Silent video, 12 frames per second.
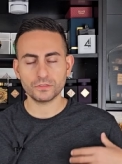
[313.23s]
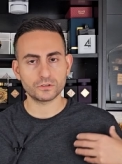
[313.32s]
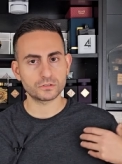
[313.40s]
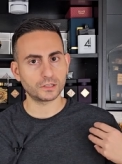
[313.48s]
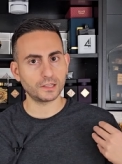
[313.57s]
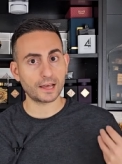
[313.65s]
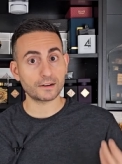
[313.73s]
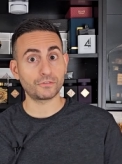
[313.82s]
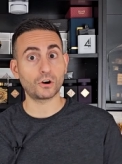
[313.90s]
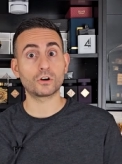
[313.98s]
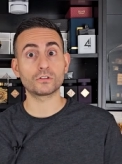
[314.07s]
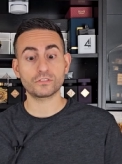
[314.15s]
there's a lot of
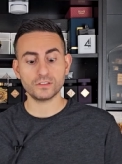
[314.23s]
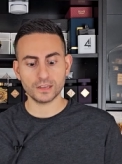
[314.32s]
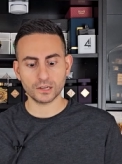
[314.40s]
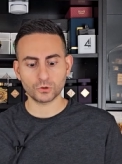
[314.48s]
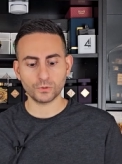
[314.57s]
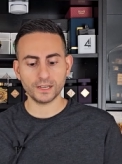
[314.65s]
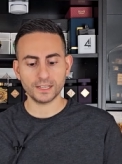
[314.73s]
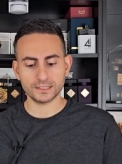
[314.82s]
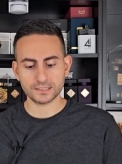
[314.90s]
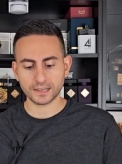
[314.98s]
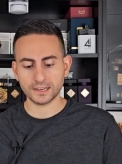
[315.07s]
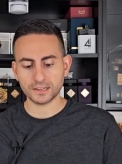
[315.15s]
earthy
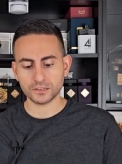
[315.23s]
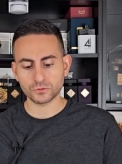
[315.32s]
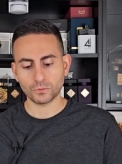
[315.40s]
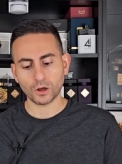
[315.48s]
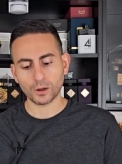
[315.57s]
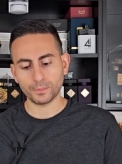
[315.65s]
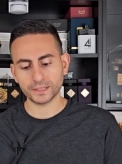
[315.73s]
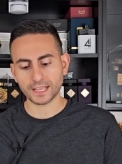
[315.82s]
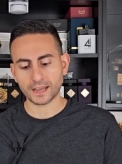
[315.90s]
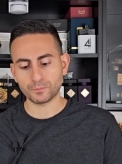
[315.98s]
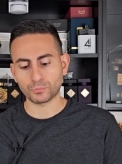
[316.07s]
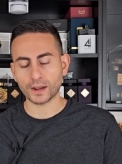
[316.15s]
ingredients in it as well, but
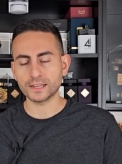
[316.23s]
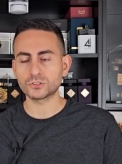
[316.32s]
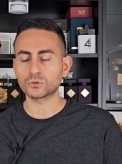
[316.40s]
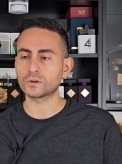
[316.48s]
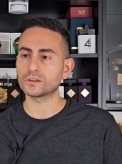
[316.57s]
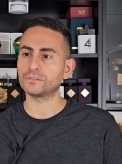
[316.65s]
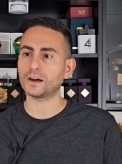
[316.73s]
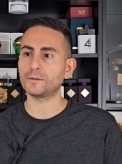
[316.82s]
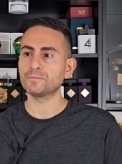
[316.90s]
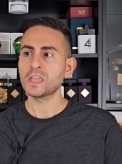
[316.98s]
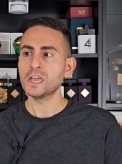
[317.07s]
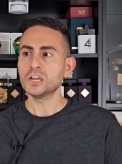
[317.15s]
that bright sort of
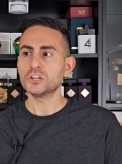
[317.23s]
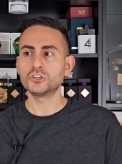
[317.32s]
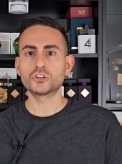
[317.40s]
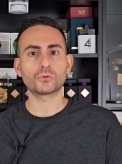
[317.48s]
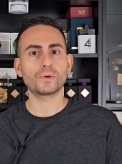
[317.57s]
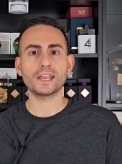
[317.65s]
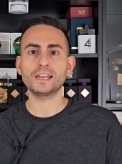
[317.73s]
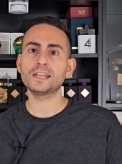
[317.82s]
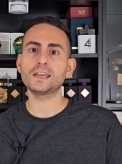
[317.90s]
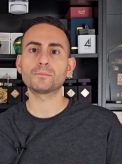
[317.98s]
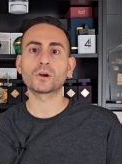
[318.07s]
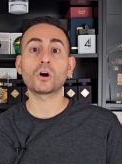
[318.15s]
a
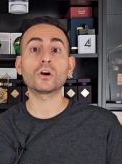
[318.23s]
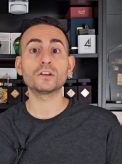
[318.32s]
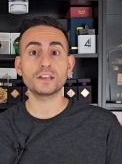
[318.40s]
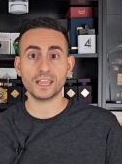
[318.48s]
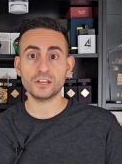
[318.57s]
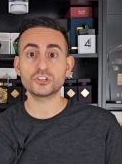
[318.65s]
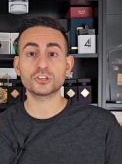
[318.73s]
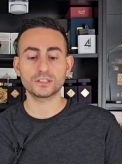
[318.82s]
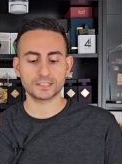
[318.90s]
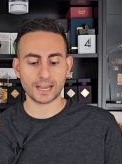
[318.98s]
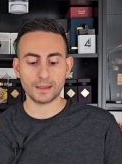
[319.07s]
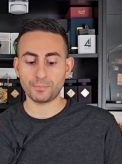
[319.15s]
geranium
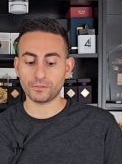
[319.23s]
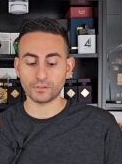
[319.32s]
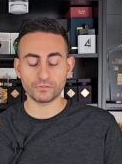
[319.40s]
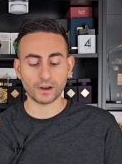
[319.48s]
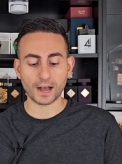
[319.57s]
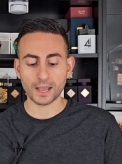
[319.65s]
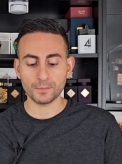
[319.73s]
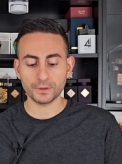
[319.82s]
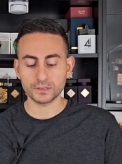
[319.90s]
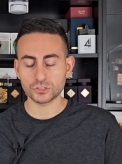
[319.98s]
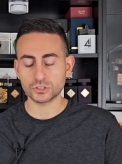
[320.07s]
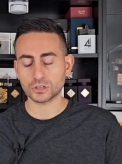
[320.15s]
carnation type of a vibe
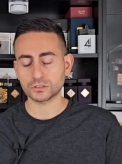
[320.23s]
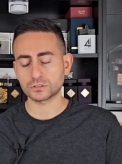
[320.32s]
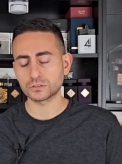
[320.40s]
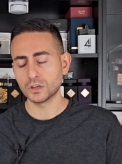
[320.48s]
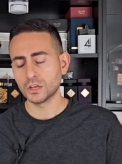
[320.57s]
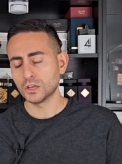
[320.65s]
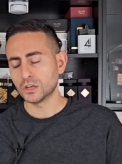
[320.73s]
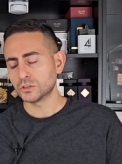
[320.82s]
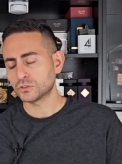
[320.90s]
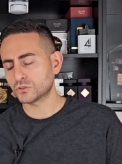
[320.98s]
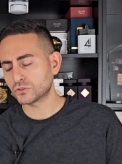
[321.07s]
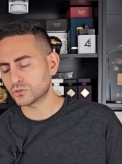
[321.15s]
is just
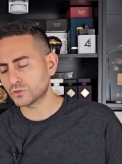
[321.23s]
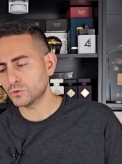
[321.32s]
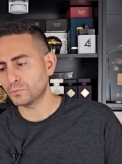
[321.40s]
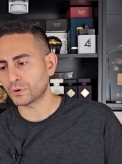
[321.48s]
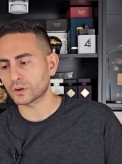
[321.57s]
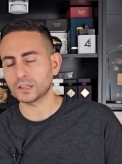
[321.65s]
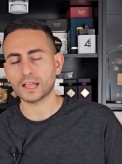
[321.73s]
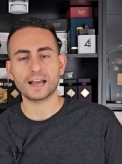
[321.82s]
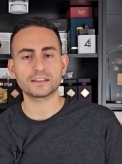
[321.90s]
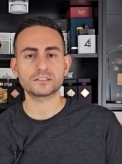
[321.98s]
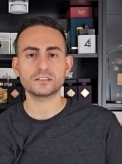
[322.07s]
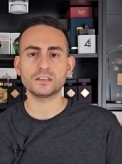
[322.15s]
super
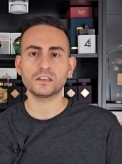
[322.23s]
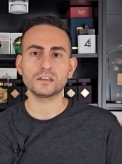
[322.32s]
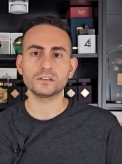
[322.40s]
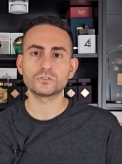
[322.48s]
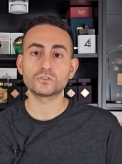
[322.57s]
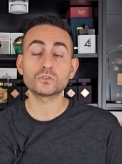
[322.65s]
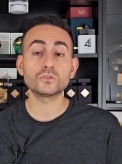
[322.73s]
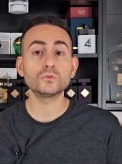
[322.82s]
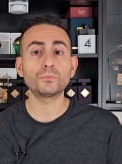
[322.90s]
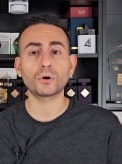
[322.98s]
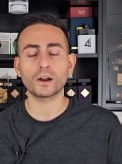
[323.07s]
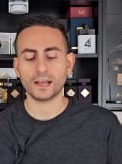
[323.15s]
classy,
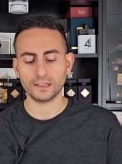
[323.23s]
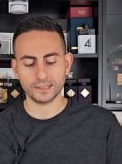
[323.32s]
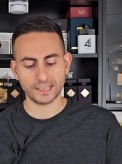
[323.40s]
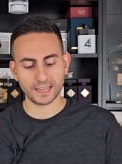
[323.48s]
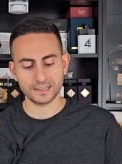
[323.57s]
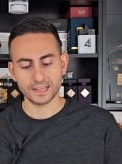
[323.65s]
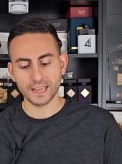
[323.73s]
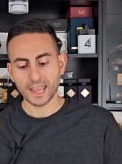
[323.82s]
super elegant,